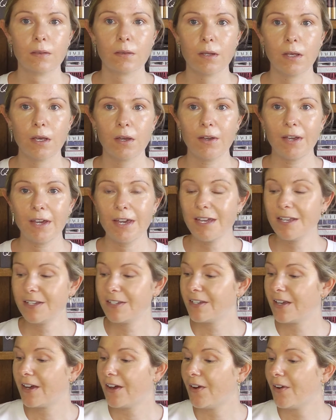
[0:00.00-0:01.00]
Okay,
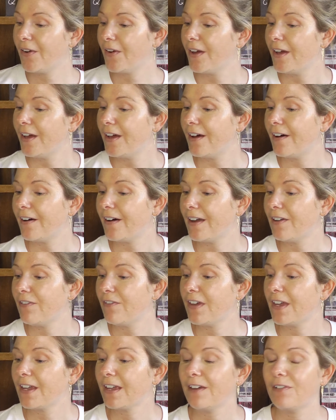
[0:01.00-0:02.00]
so I
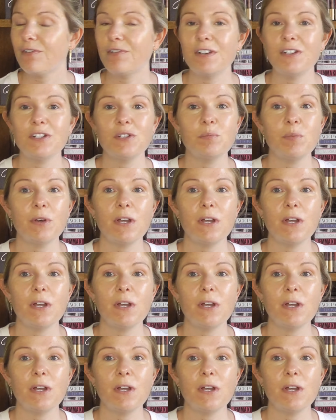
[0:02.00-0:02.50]
think if we just